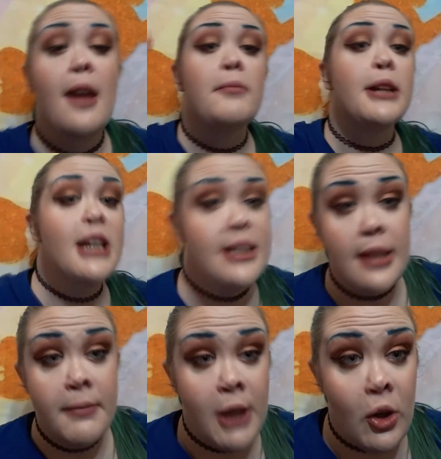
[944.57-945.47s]
please
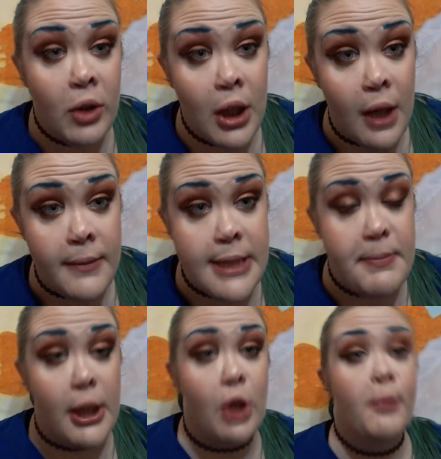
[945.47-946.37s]
let me know in the comments
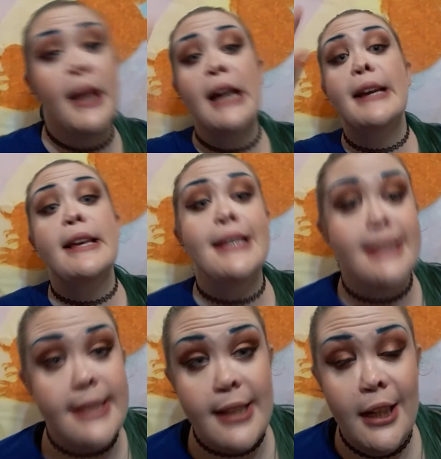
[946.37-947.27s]
below,
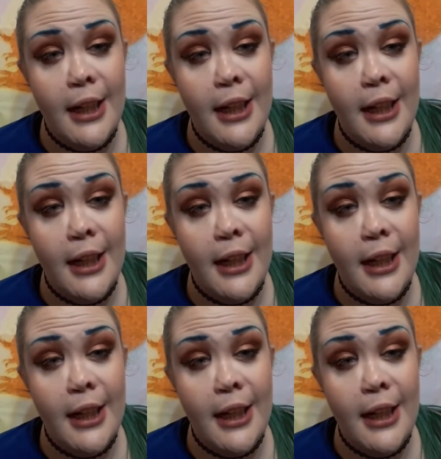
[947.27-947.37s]
because